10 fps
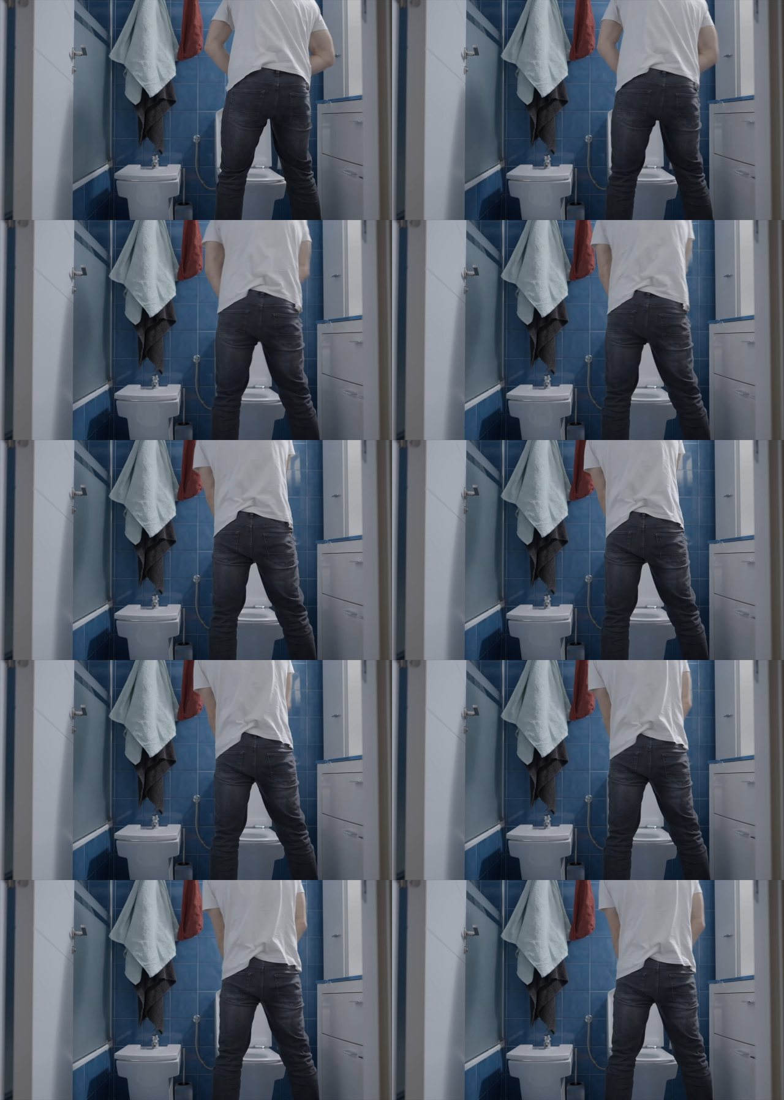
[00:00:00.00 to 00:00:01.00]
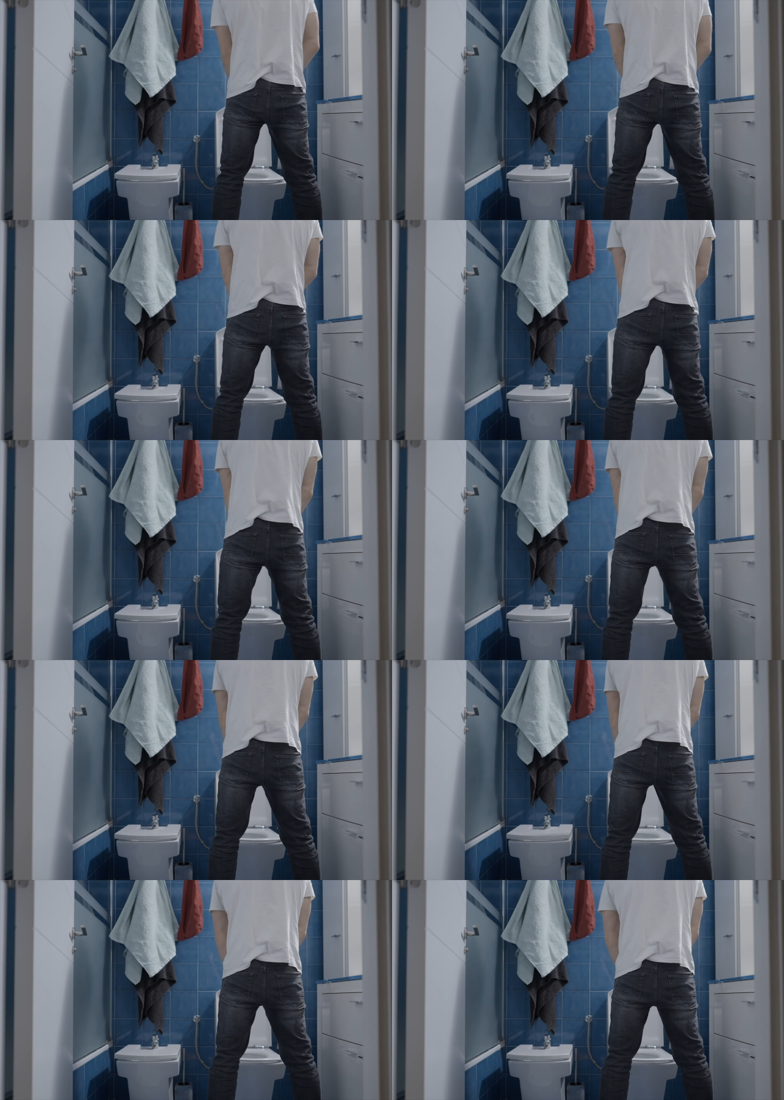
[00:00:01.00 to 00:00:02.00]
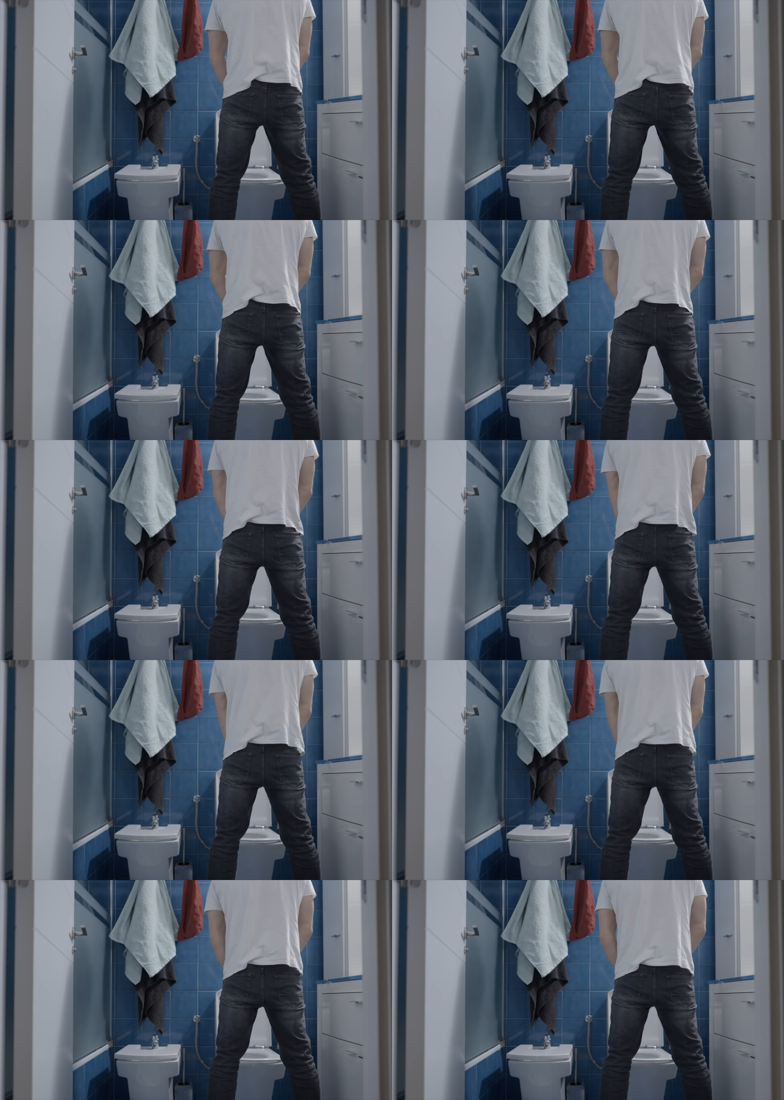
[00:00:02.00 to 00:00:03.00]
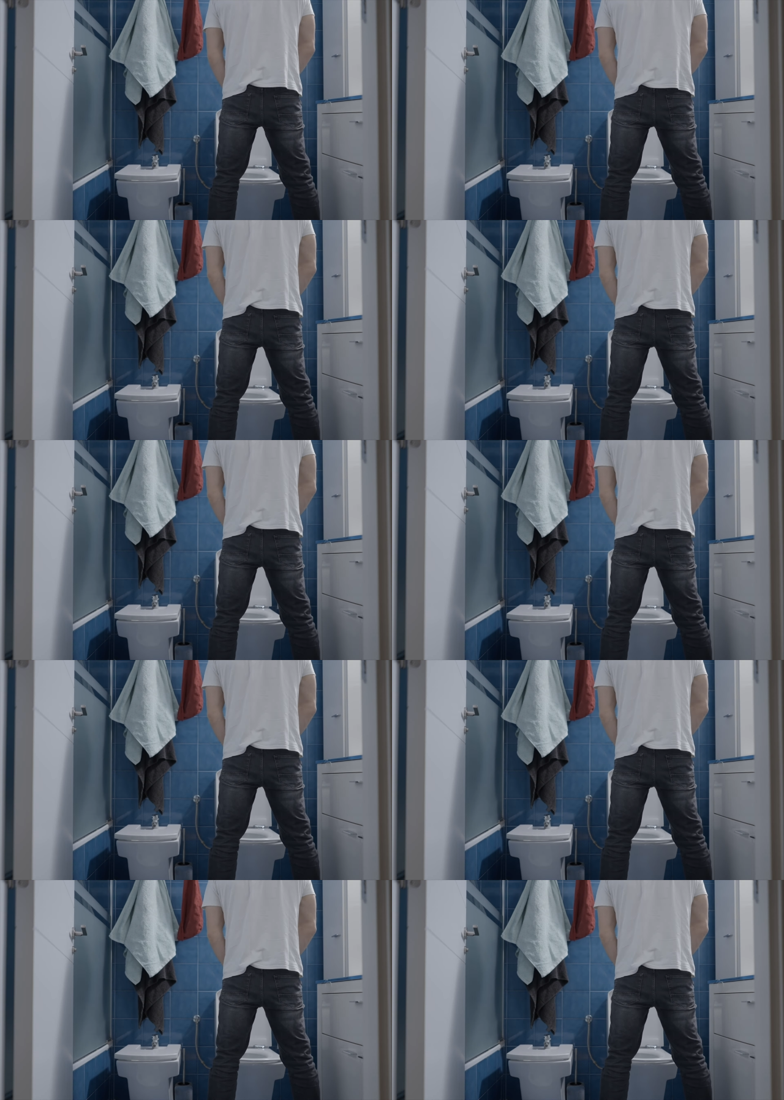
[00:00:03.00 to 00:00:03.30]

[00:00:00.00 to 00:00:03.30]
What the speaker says: No face is visible, so there are no lips to read.